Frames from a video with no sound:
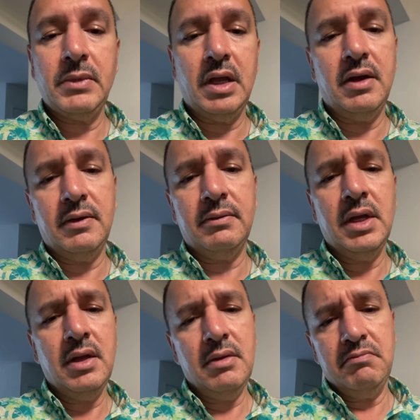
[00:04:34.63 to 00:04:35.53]

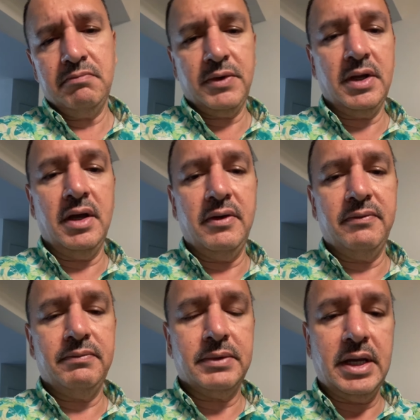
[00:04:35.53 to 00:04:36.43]

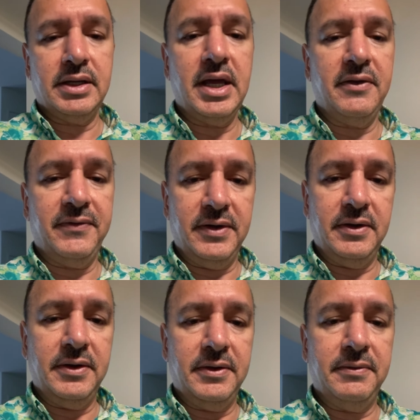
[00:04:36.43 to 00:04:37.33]
kind of
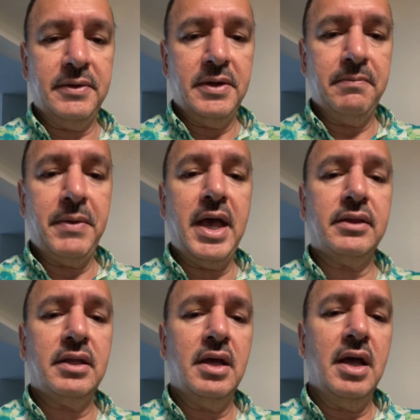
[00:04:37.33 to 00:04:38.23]
a
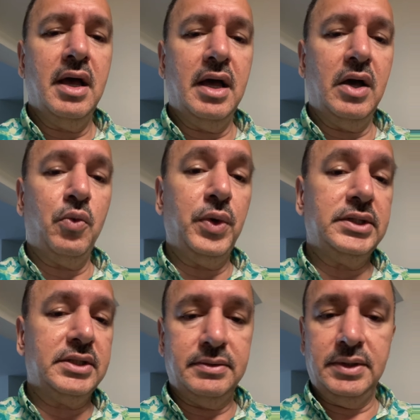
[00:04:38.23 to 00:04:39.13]
path,
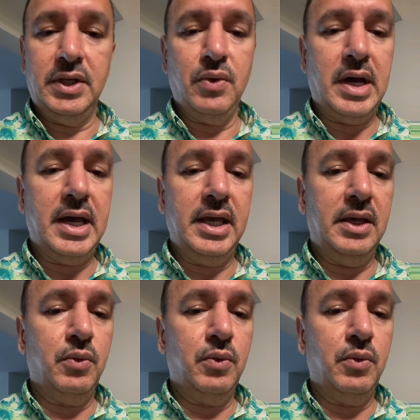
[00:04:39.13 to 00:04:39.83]
which I